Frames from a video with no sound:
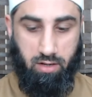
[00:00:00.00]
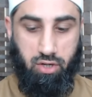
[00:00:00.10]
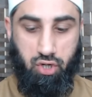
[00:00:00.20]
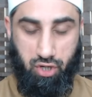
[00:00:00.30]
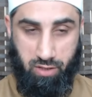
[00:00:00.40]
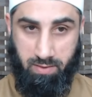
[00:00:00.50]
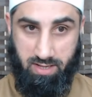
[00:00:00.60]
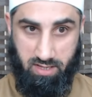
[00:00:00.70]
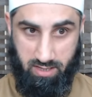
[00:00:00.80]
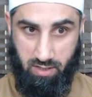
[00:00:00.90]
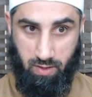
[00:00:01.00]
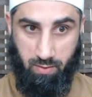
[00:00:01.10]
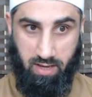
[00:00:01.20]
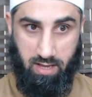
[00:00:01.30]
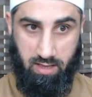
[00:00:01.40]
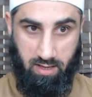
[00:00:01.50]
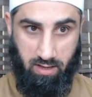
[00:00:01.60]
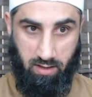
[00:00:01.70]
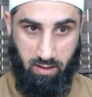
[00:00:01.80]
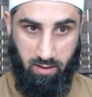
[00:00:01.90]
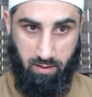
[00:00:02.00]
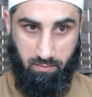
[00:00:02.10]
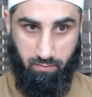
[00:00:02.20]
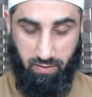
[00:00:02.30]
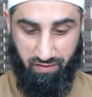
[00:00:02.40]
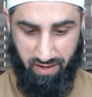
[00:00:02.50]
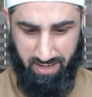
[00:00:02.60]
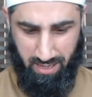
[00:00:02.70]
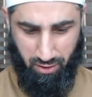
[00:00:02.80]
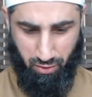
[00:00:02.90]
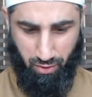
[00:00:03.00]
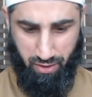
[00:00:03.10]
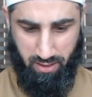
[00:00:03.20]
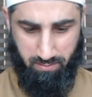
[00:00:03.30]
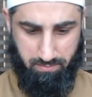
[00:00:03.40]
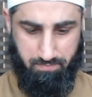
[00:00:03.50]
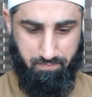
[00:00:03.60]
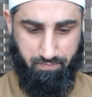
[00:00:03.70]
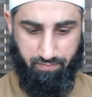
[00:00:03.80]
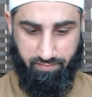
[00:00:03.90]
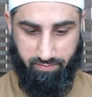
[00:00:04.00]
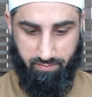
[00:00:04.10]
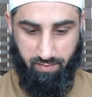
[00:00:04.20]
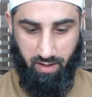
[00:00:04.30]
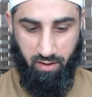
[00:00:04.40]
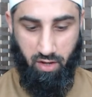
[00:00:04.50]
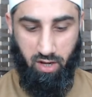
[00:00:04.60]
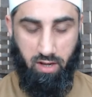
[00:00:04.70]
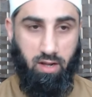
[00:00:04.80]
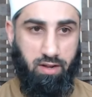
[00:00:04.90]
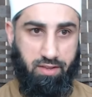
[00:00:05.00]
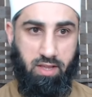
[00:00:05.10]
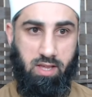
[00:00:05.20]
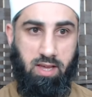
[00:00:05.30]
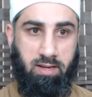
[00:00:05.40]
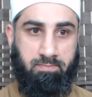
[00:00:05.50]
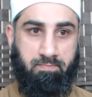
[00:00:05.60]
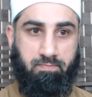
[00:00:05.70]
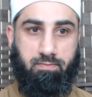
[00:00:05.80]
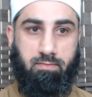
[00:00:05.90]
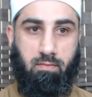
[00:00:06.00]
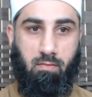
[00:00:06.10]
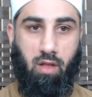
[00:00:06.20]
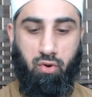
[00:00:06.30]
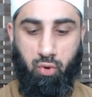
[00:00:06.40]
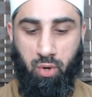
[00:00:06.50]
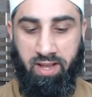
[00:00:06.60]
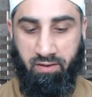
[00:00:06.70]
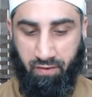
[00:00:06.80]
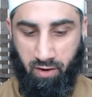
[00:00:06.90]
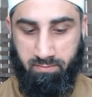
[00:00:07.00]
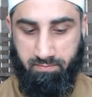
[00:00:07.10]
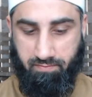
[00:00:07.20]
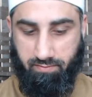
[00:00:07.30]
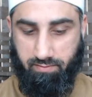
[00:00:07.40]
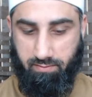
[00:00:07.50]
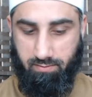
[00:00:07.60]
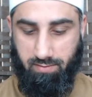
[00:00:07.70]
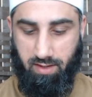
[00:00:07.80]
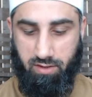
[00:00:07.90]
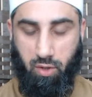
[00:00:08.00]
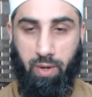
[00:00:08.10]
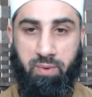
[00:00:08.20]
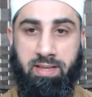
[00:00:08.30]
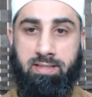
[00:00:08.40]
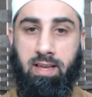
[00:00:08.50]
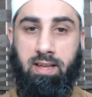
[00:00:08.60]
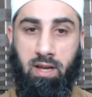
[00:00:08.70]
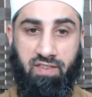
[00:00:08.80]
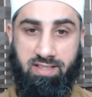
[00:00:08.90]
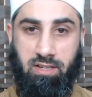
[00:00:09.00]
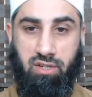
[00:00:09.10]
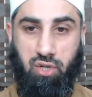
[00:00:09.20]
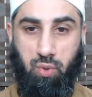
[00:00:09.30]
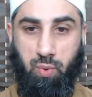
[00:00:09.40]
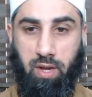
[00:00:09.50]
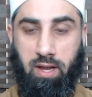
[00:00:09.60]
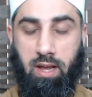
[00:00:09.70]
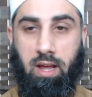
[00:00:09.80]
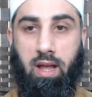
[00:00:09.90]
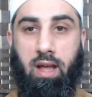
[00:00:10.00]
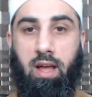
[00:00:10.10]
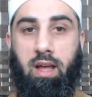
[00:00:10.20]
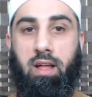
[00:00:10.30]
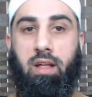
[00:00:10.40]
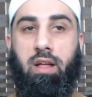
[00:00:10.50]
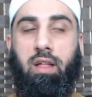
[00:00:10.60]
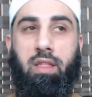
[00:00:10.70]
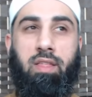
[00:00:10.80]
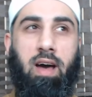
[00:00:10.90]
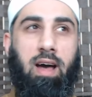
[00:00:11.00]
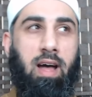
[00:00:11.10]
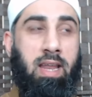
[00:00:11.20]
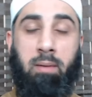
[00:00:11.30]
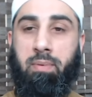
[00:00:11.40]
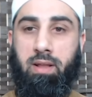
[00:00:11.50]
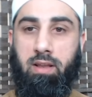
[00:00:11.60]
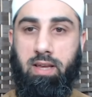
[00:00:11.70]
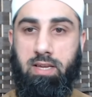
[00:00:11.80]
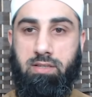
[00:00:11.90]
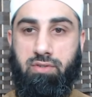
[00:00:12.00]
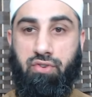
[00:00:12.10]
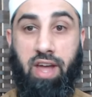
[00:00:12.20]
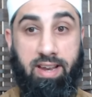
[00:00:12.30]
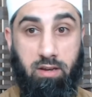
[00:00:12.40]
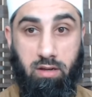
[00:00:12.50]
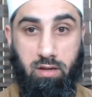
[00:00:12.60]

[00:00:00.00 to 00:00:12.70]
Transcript: judgments. This is where we get the, the verdict or the the the um, ruling from. So when we say now, if I said to you uh, that an apple is red,